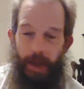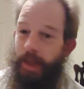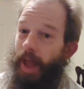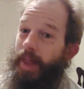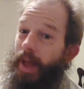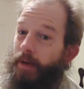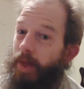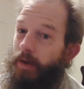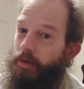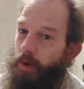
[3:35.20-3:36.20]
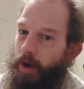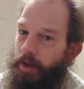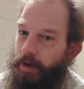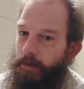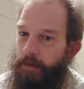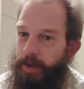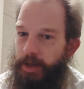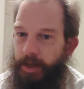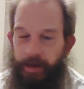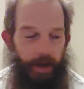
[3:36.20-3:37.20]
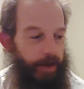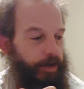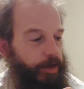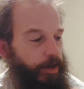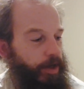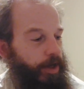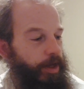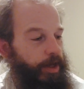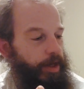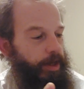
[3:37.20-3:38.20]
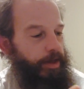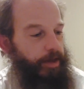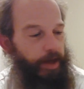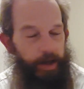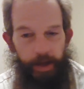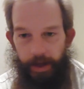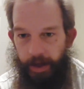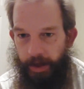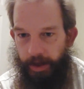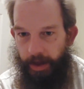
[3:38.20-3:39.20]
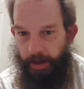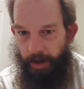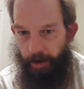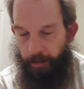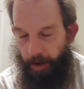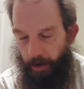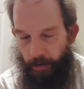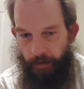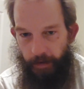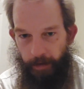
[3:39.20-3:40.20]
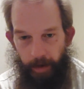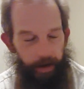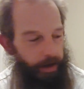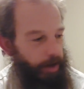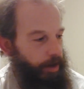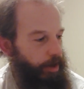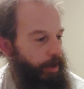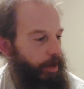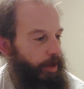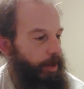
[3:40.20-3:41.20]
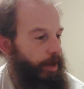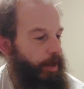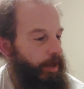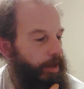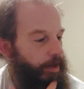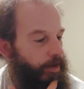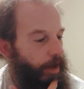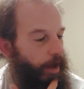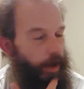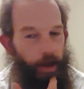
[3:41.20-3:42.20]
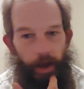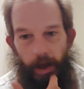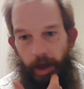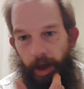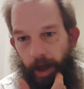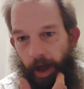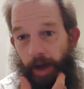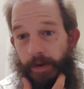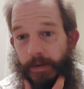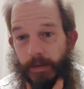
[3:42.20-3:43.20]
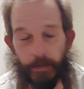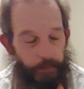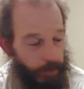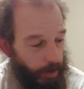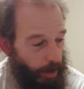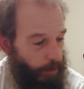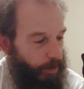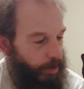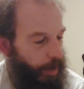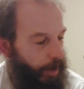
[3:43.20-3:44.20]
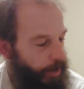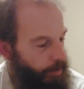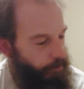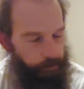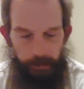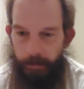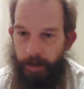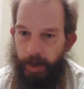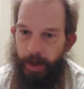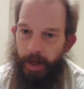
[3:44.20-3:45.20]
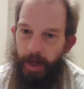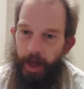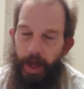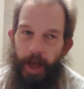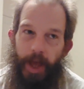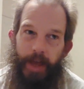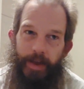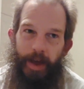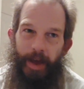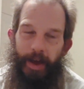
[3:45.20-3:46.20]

yeah, that was quite a nice finishing touch to this little biography book. So I would say it's